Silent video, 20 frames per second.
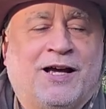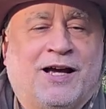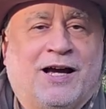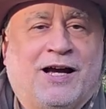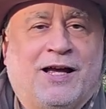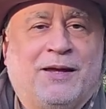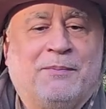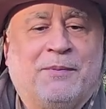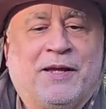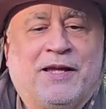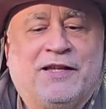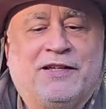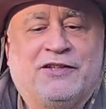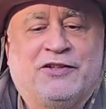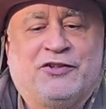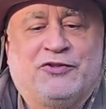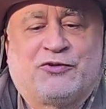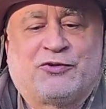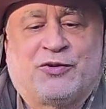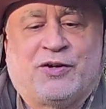I
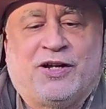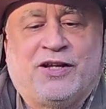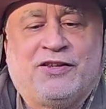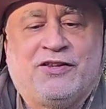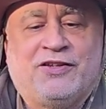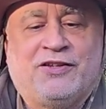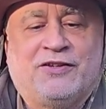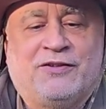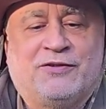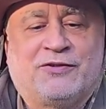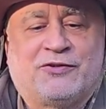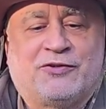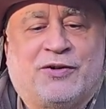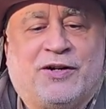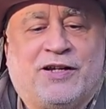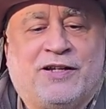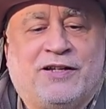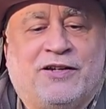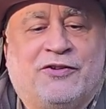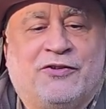may
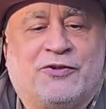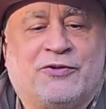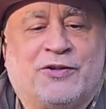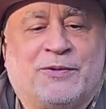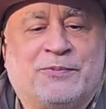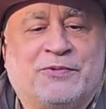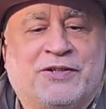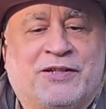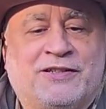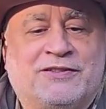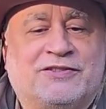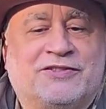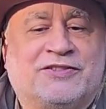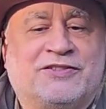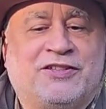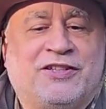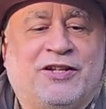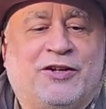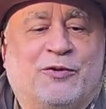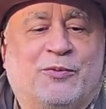try other grips on it
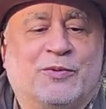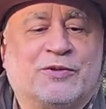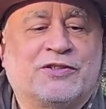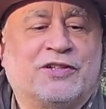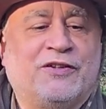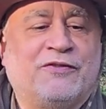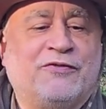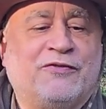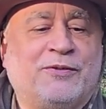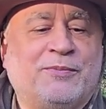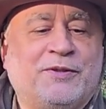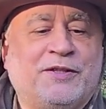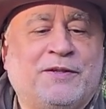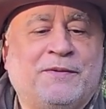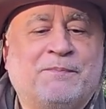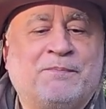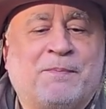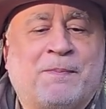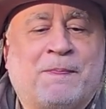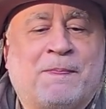just to see how it works out for me,
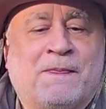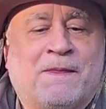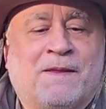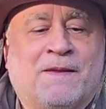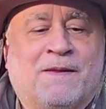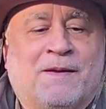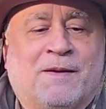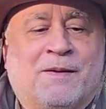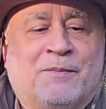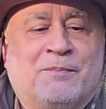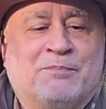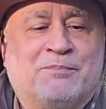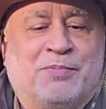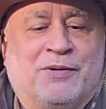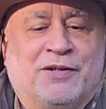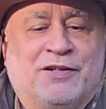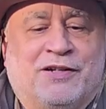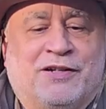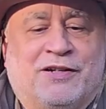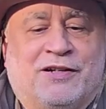
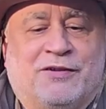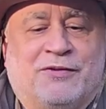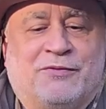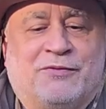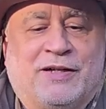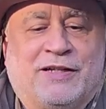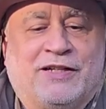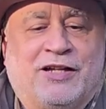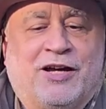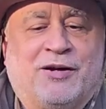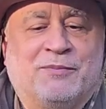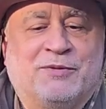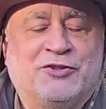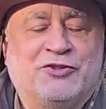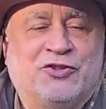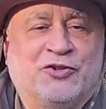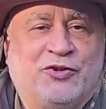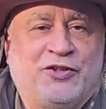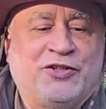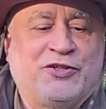but right now I'm
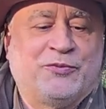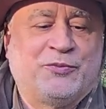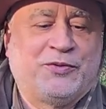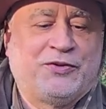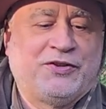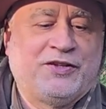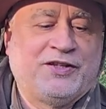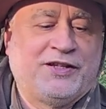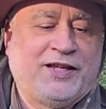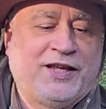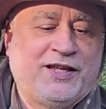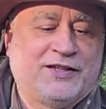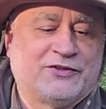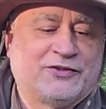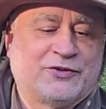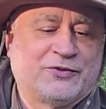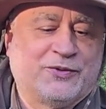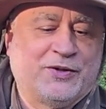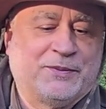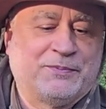enjoying it with the
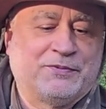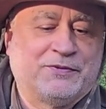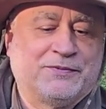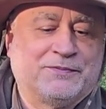enhanced grip.